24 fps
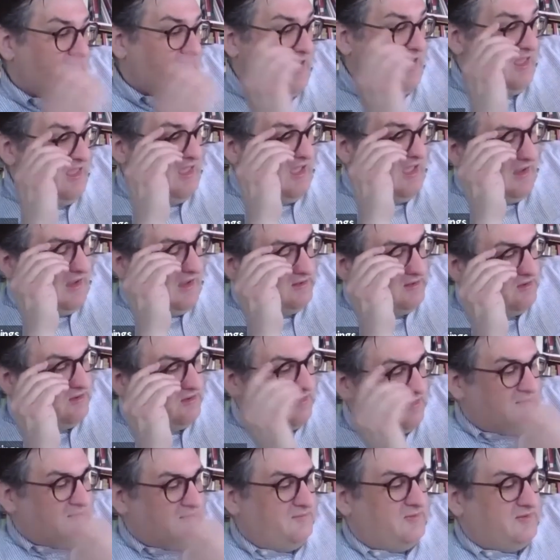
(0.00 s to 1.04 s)
I could
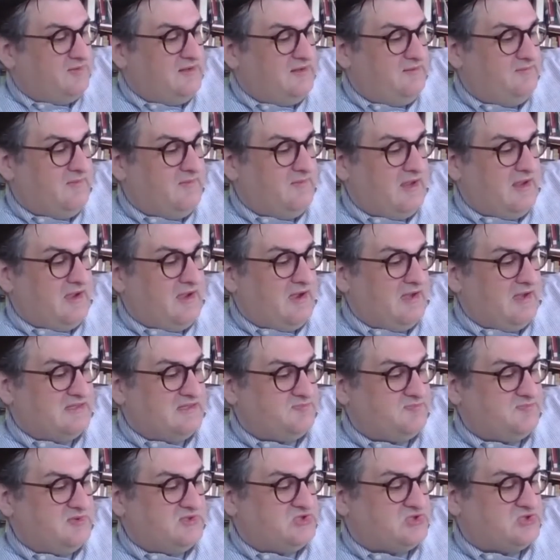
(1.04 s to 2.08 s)
hardly believe my eyes,
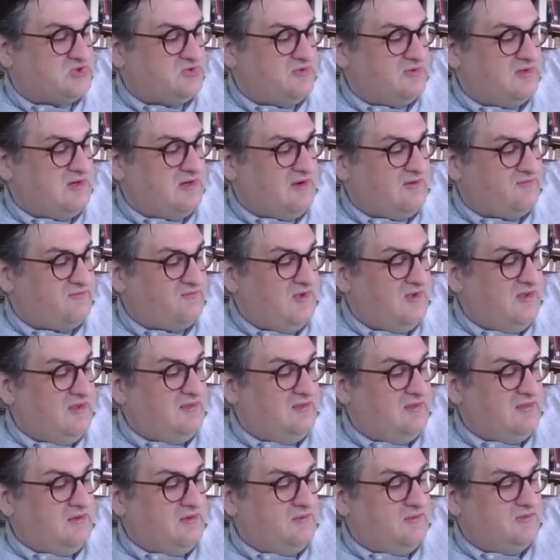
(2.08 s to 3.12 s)
but sure enough,
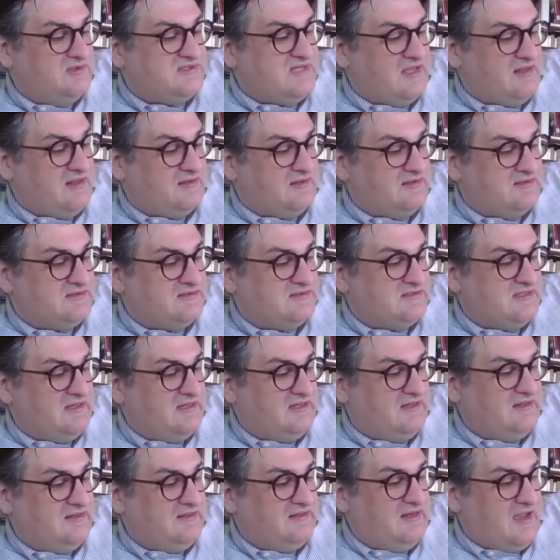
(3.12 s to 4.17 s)
there was Ellen sitting
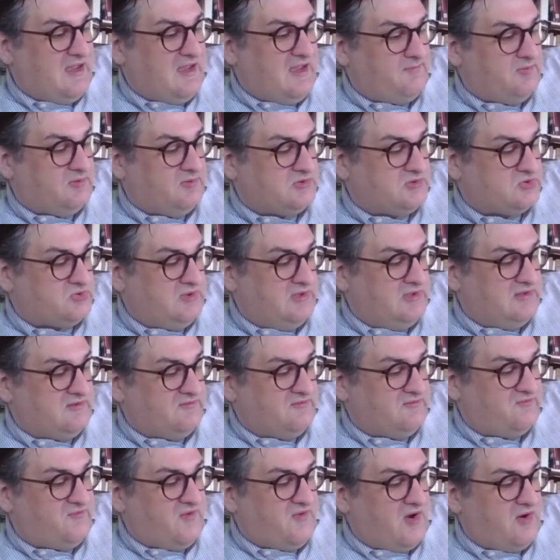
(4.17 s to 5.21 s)
in the apple tree at the
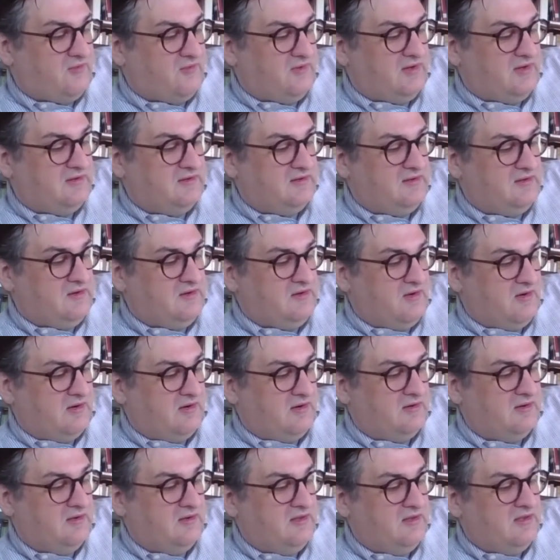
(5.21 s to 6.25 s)
far end of the yard,
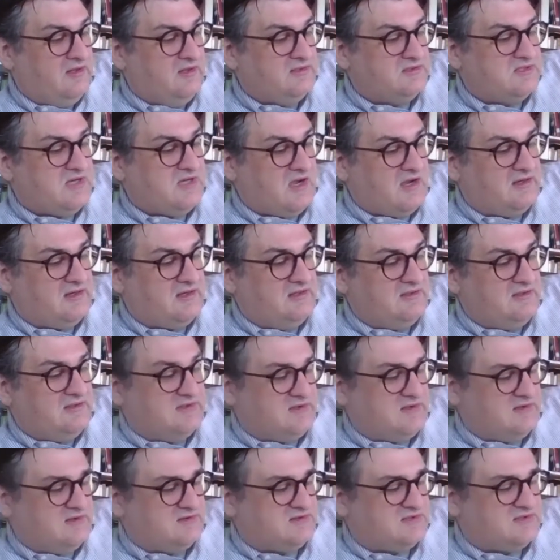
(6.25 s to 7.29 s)
talking to
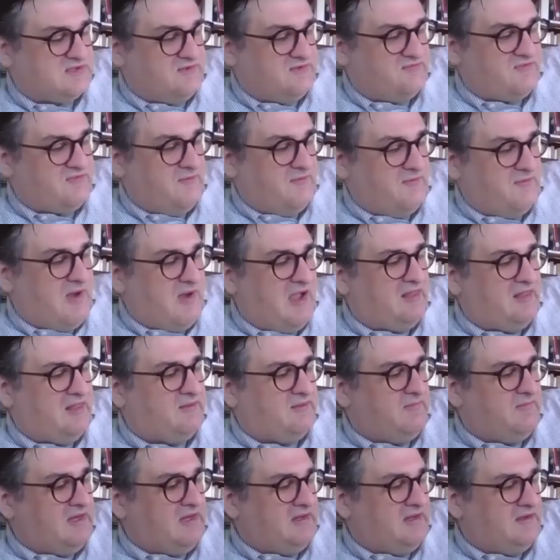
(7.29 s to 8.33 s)
herself a mile a
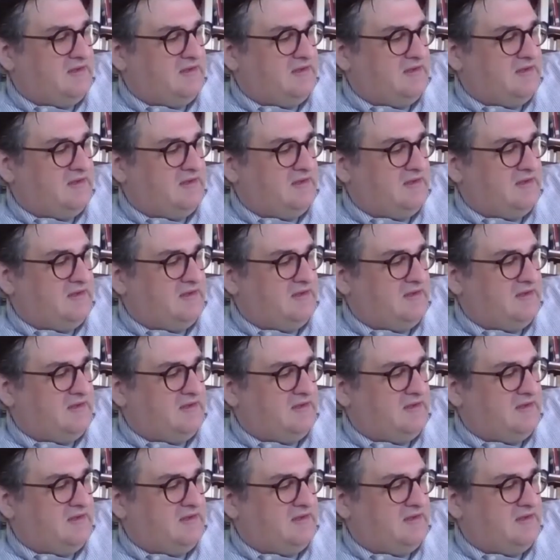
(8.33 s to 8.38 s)
minute.